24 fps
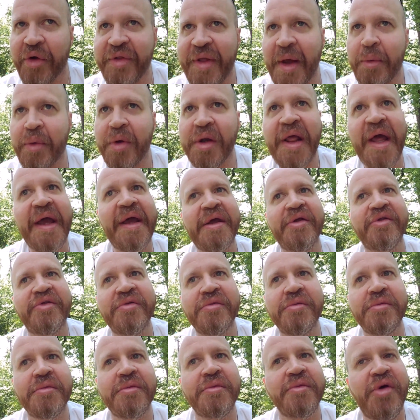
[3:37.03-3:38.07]
They were like
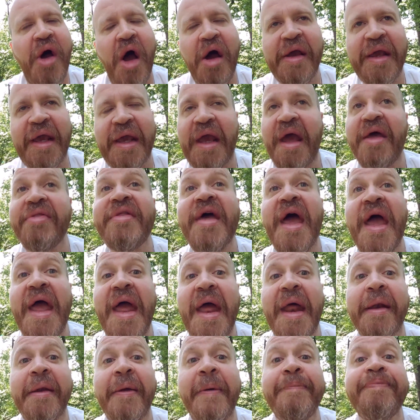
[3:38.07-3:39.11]
talking, and
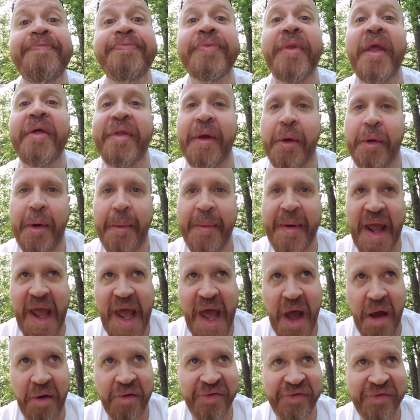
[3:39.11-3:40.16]
then they were at my
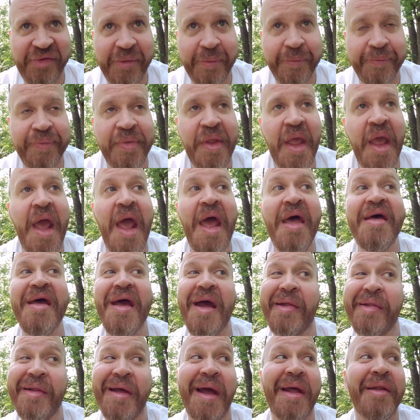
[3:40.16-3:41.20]
house,
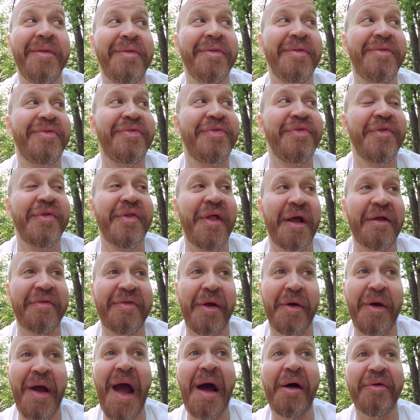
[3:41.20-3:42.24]
and like they
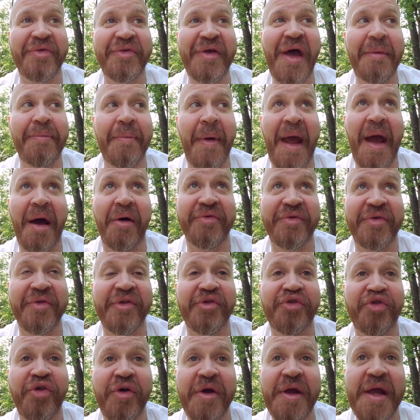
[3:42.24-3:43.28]
were outside my house in the
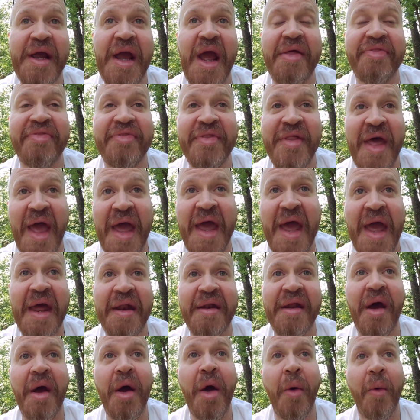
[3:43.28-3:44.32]
tree, and
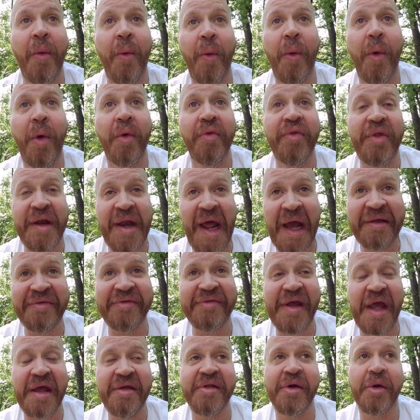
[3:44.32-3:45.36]
then the next
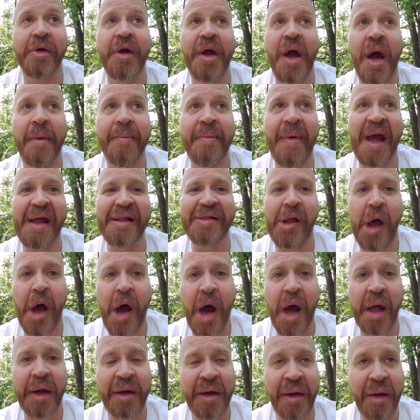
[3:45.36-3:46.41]
day they were on my
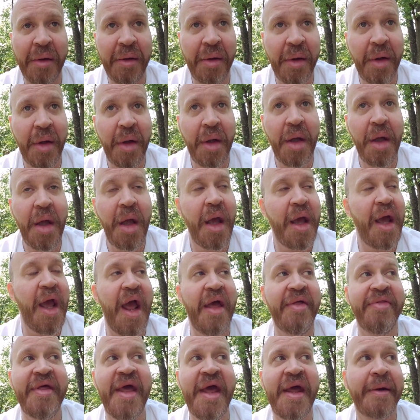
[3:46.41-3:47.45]
lawn,
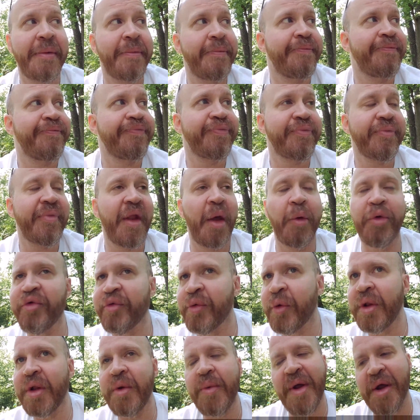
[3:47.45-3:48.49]
and then it was
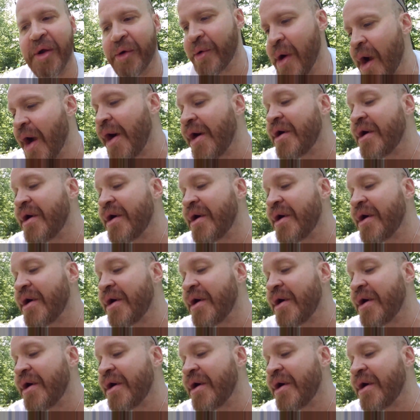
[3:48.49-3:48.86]
really weird.